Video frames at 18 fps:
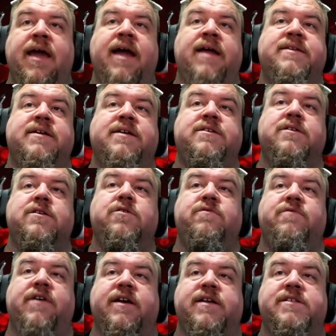
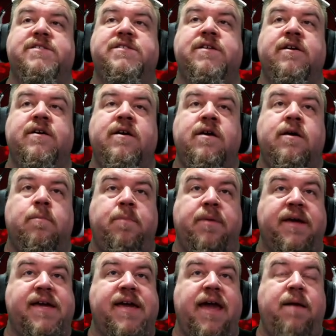antediluvians
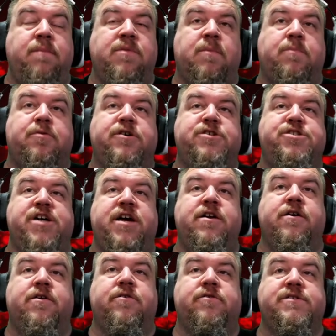became the
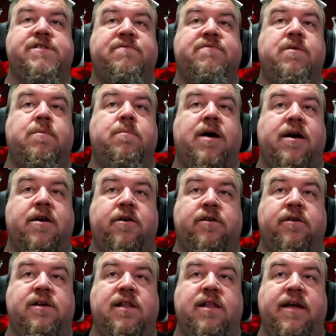progenitors of the
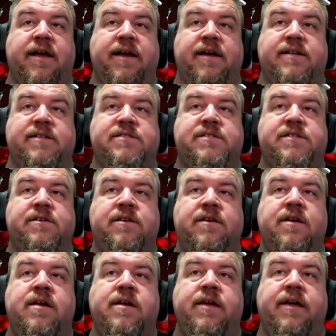modern clans.
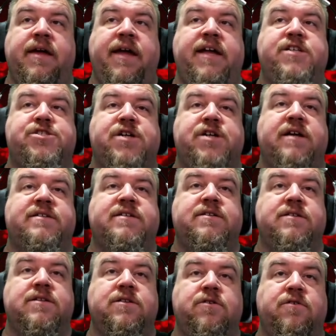Each
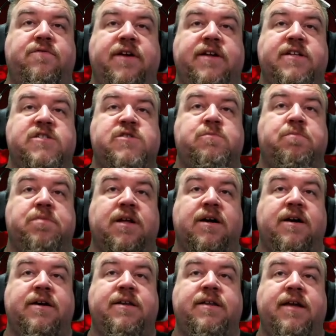antediluvian's
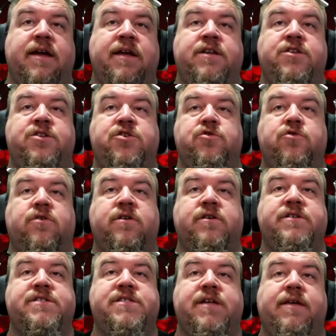blood
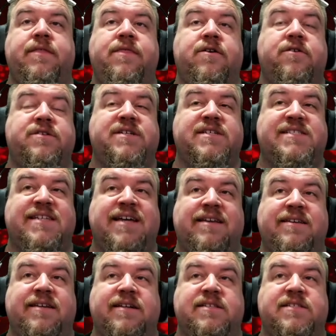endures in their
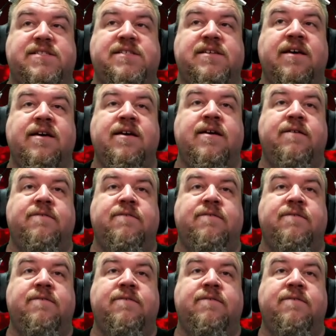descendants,